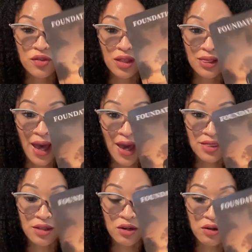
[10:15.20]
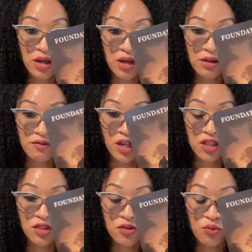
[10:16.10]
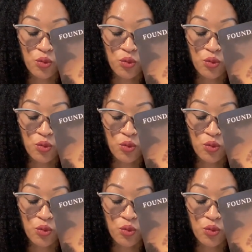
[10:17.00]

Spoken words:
the lack thereof, and